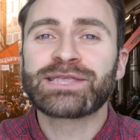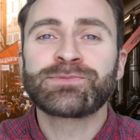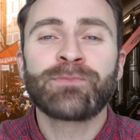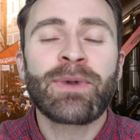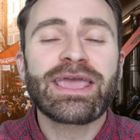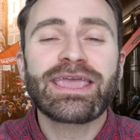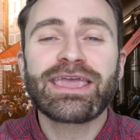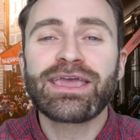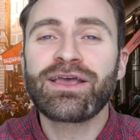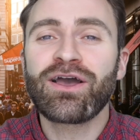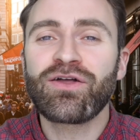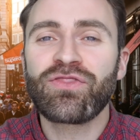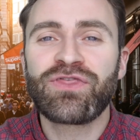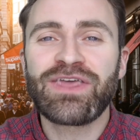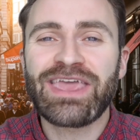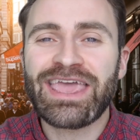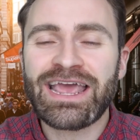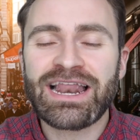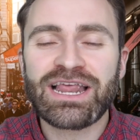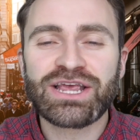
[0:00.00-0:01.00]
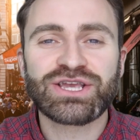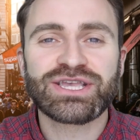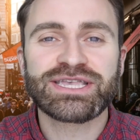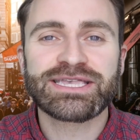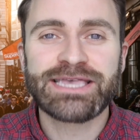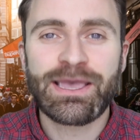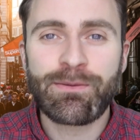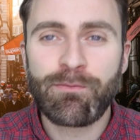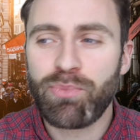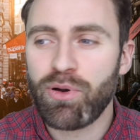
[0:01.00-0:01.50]
It's making the English
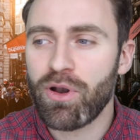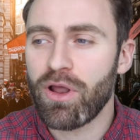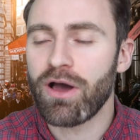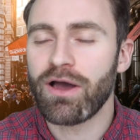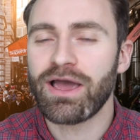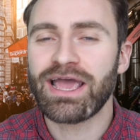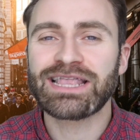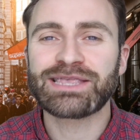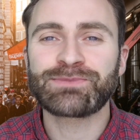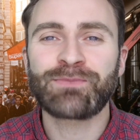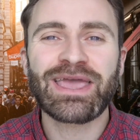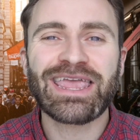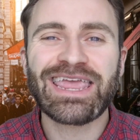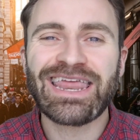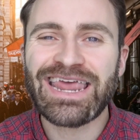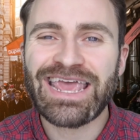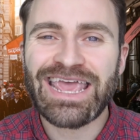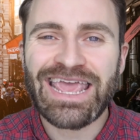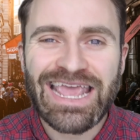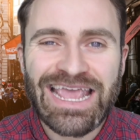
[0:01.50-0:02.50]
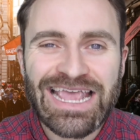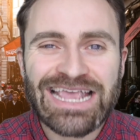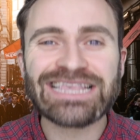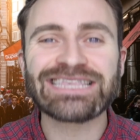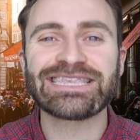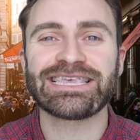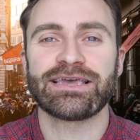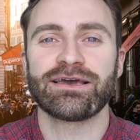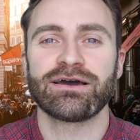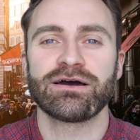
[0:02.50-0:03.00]
simpler. It's making it
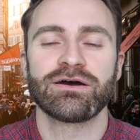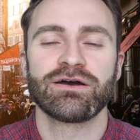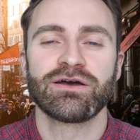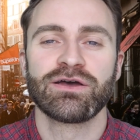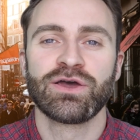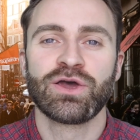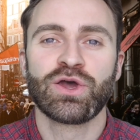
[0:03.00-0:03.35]
easier.